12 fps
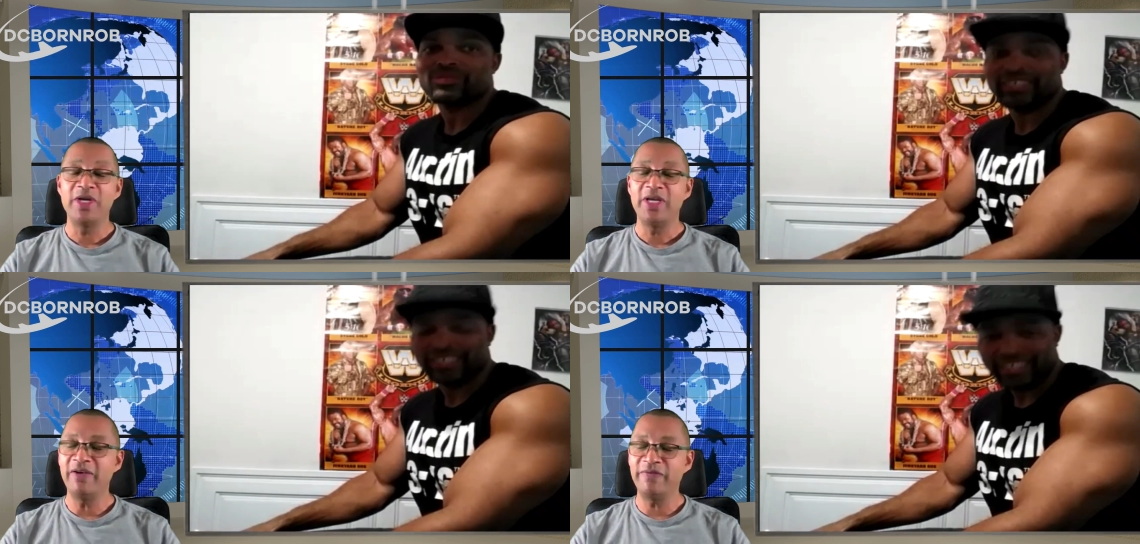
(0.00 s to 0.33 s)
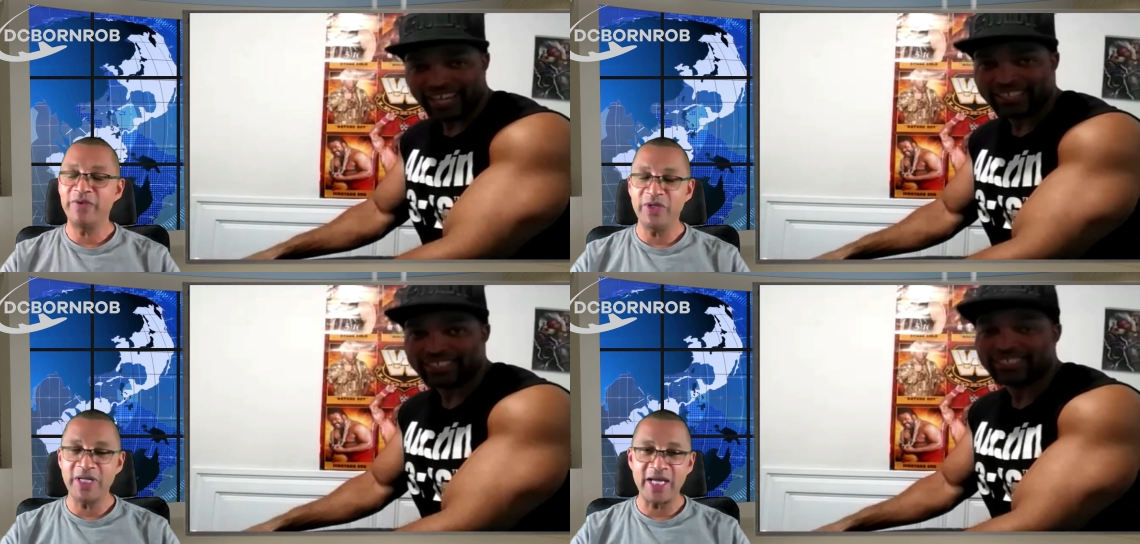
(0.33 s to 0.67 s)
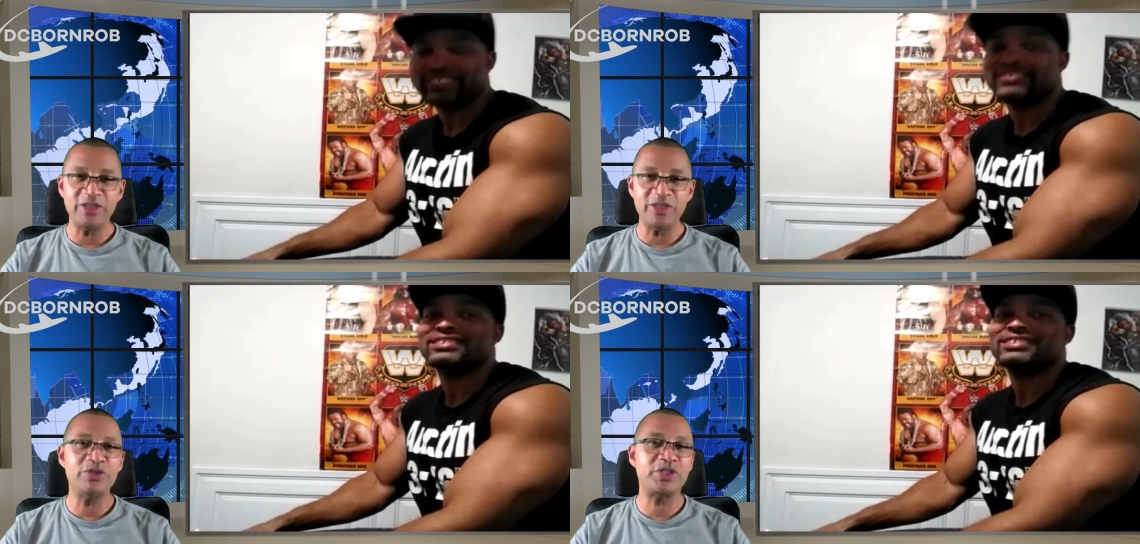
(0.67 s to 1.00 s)
Speaker 1: If yeah. you're
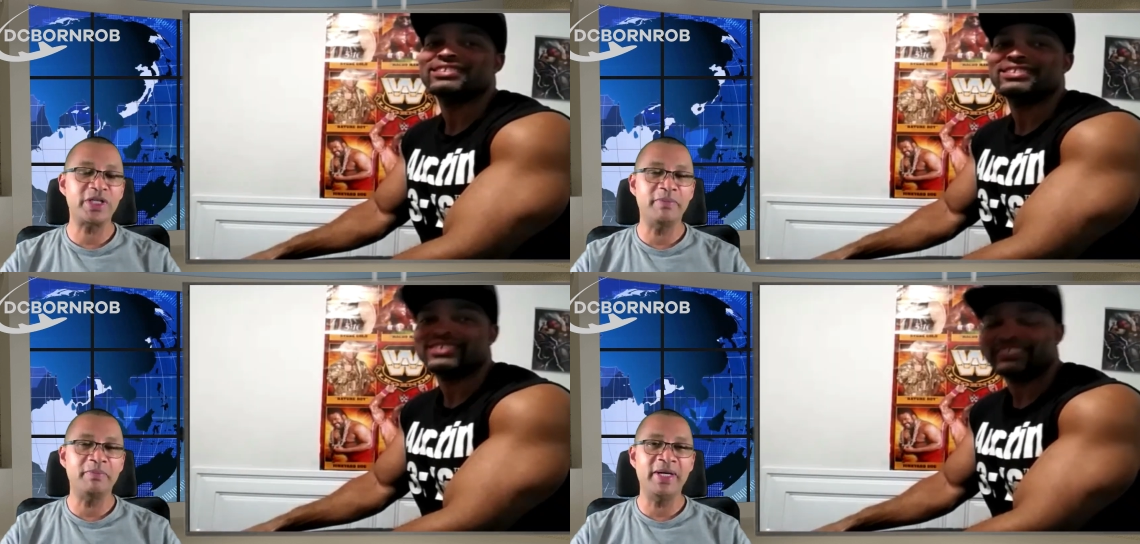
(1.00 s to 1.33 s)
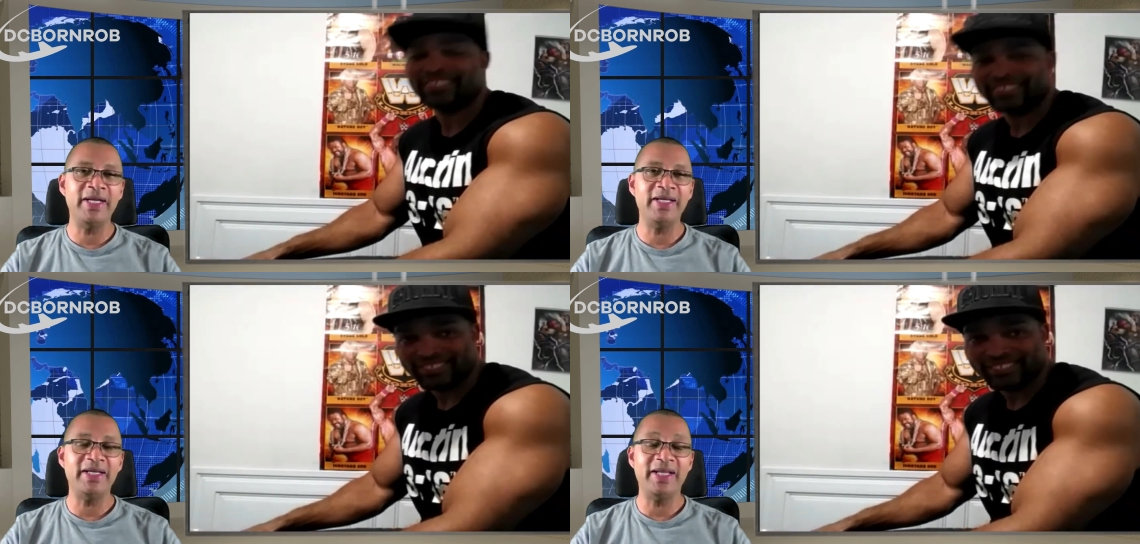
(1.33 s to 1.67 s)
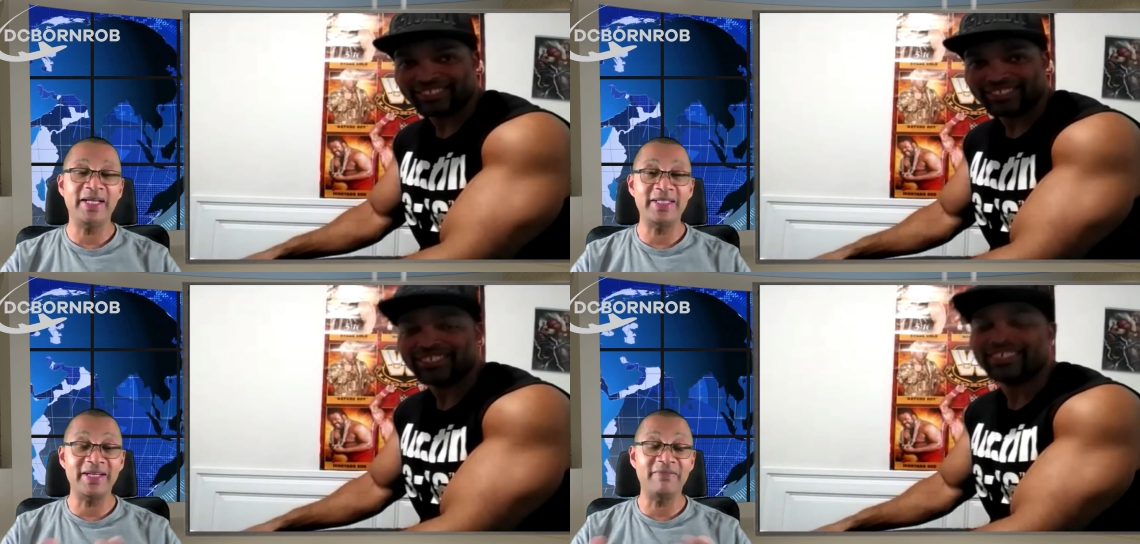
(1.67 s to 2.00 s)
not used to the money, and
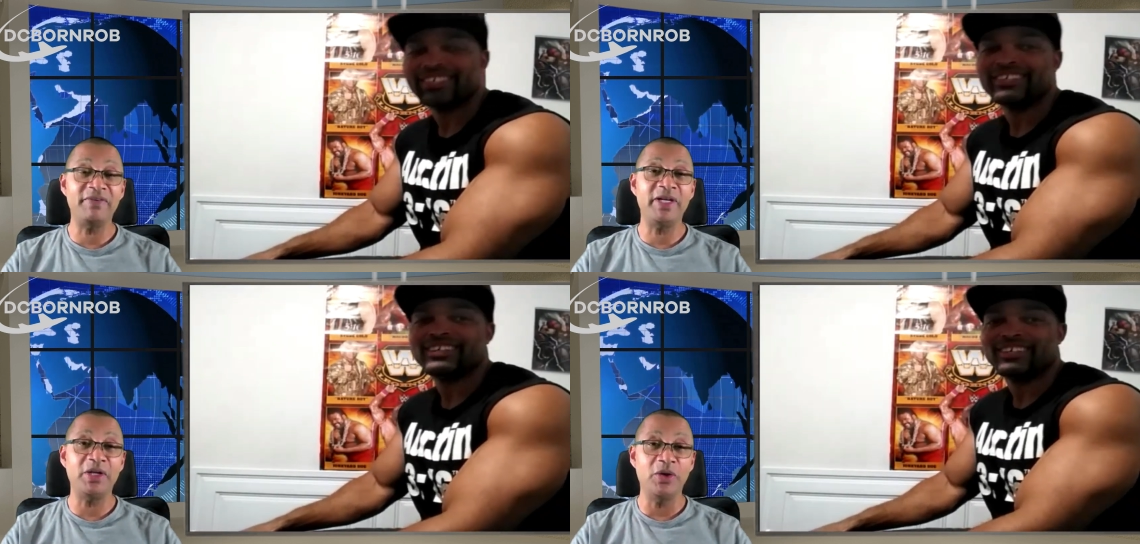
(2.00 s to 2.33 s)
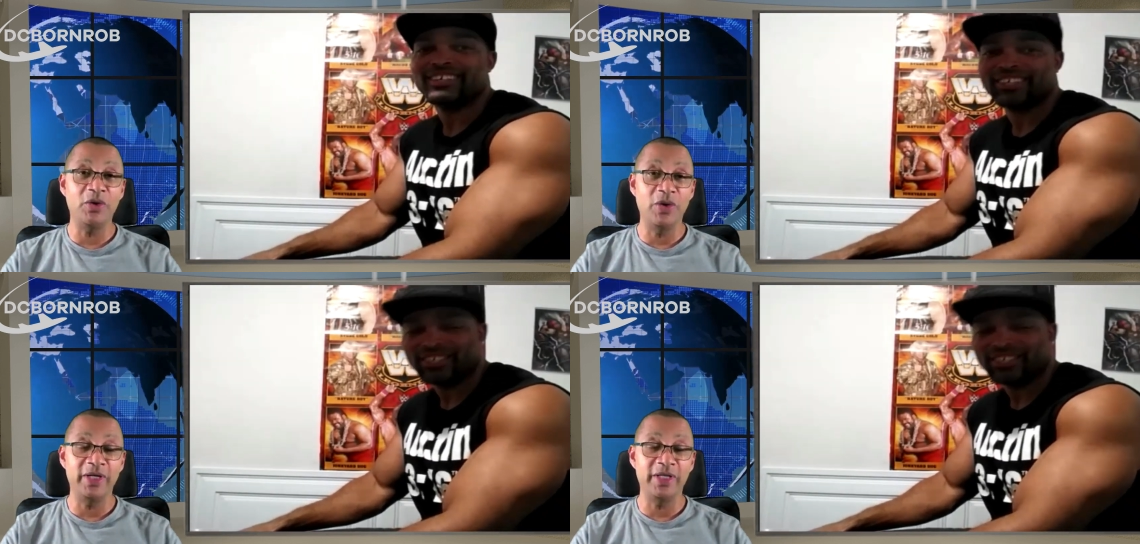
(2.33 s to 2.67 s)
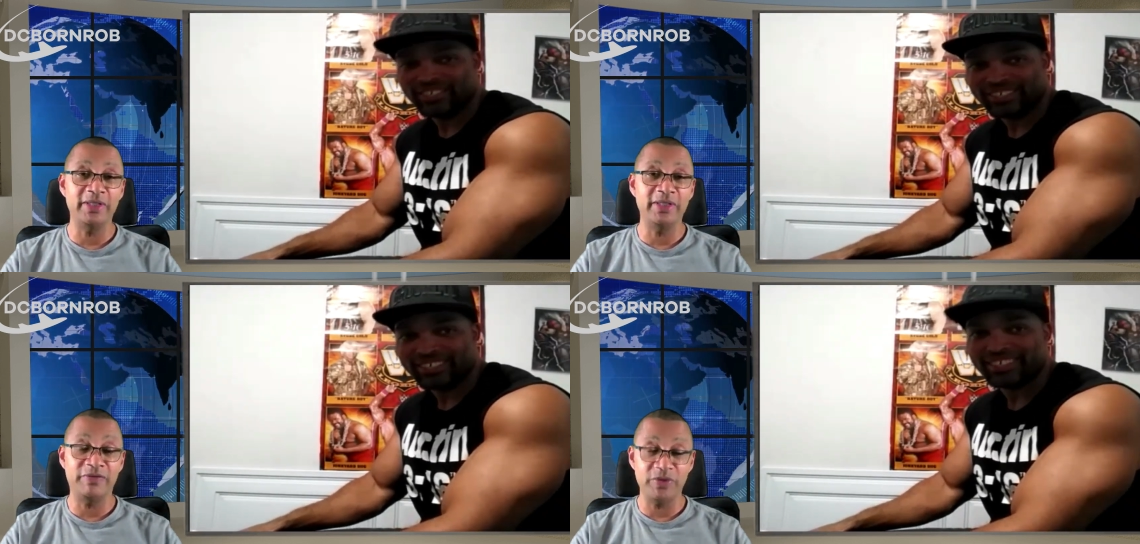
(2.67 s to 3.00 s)
I did a video on
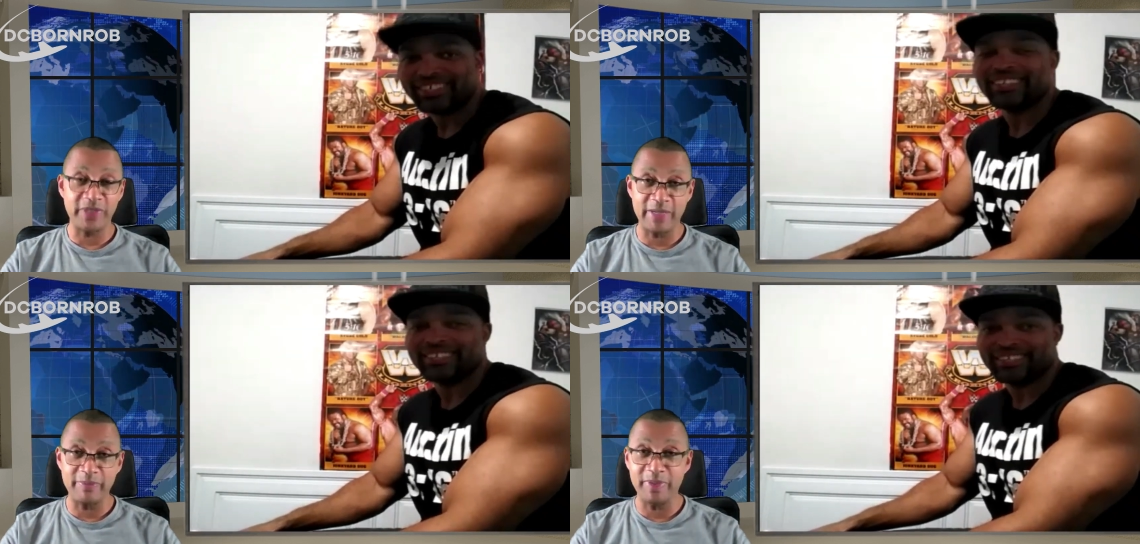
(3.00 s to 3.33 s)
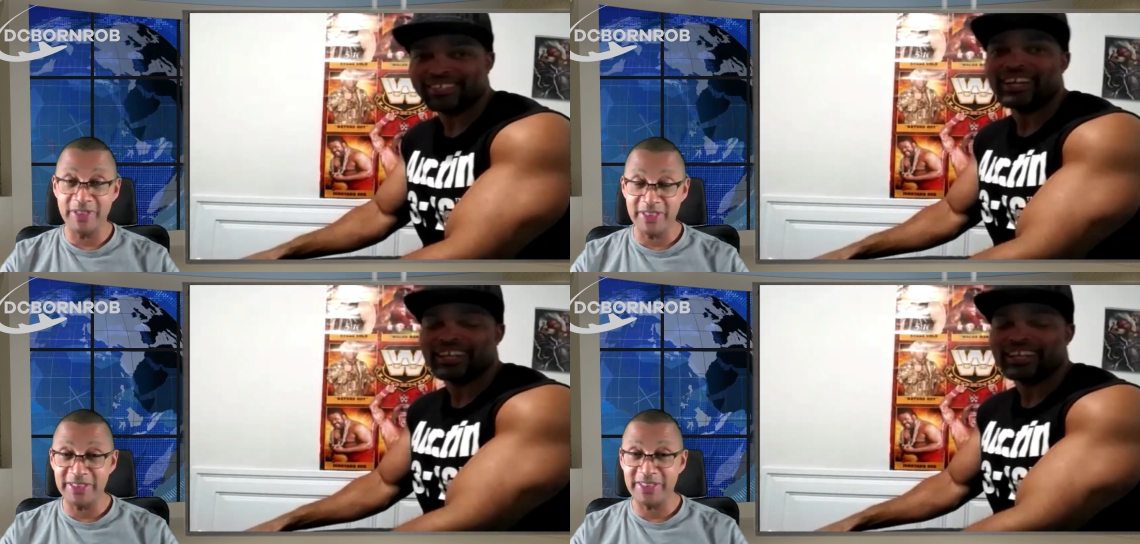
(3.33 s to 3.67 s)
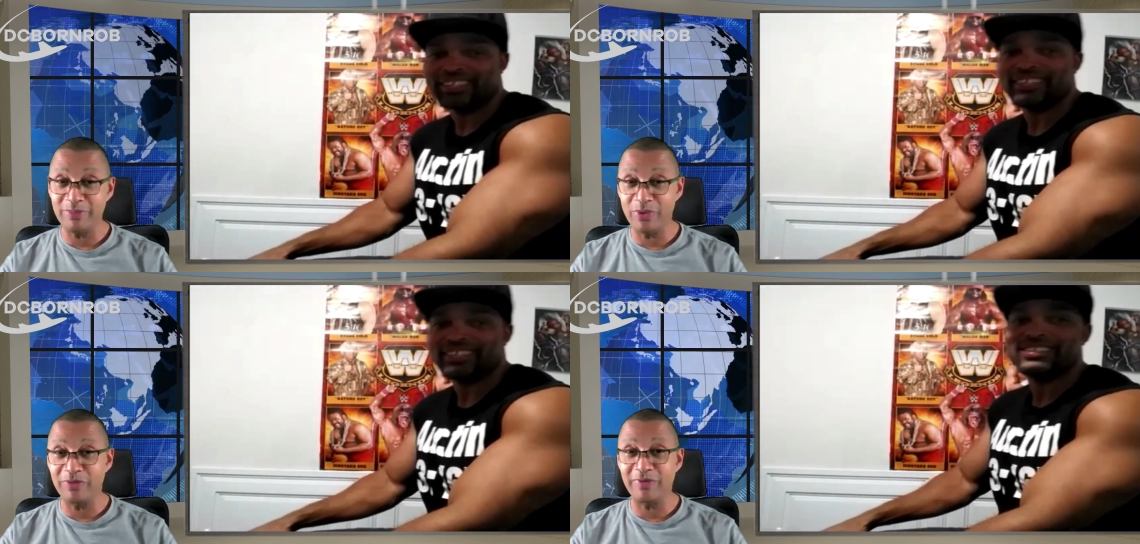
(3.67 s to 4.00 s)
it, if you type in DC
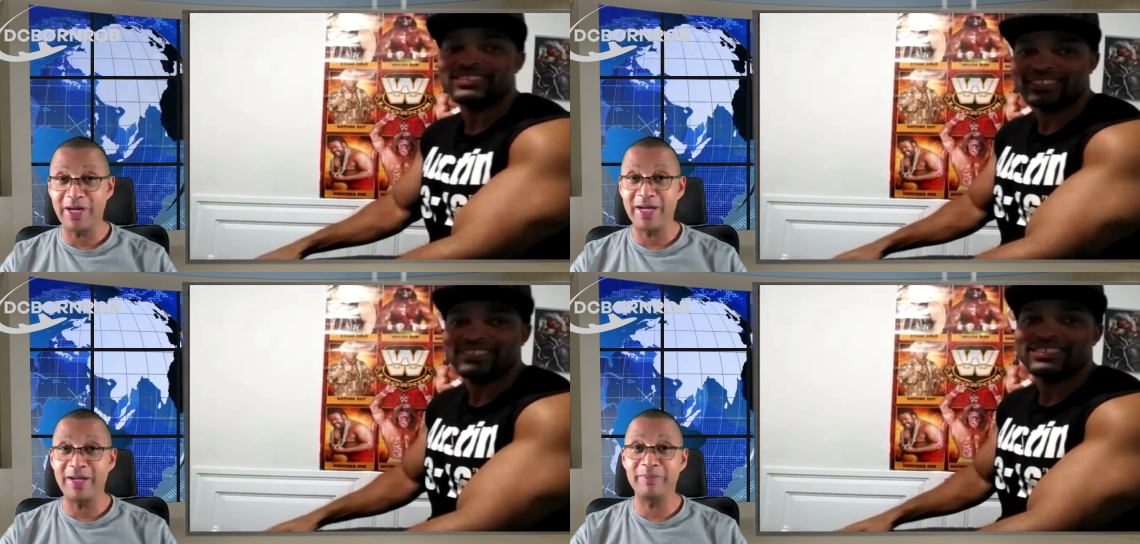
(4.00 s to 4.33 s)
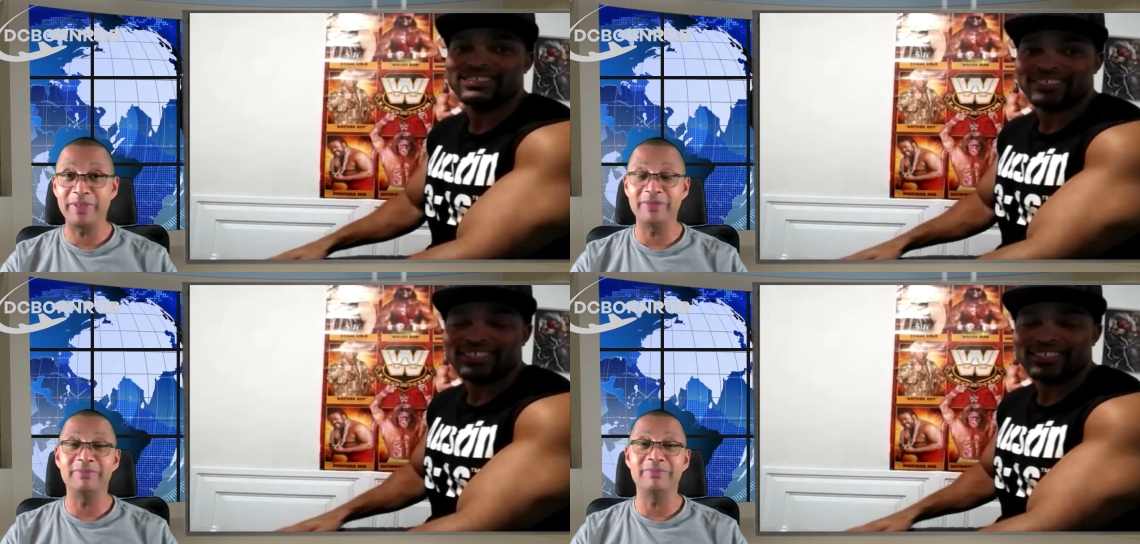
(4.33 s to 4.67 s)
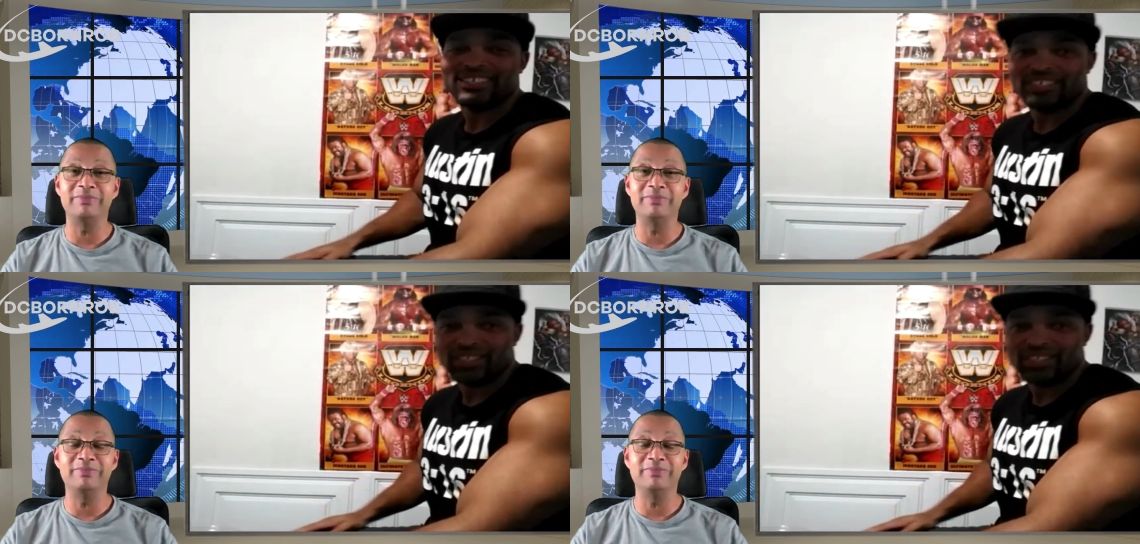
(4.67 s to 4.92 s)
Born Rob and